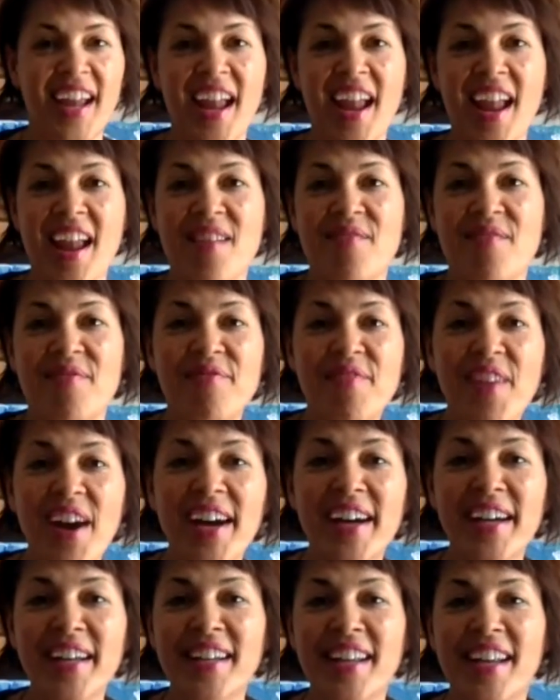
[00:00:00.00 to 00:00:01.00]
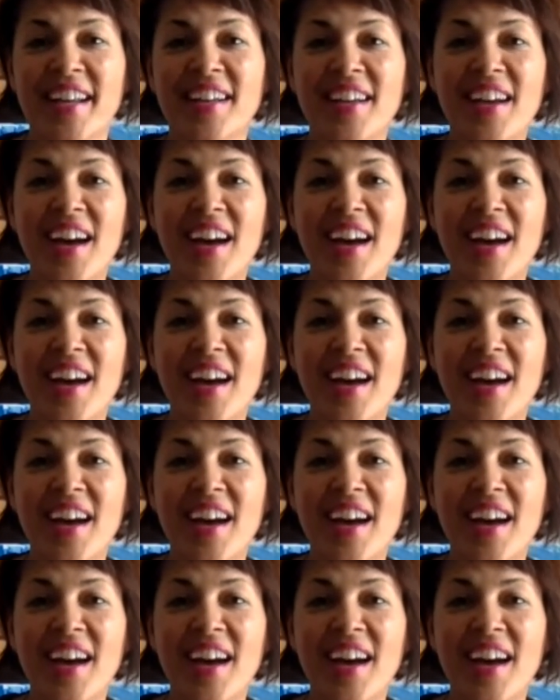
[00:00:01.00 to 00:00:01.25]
and fun and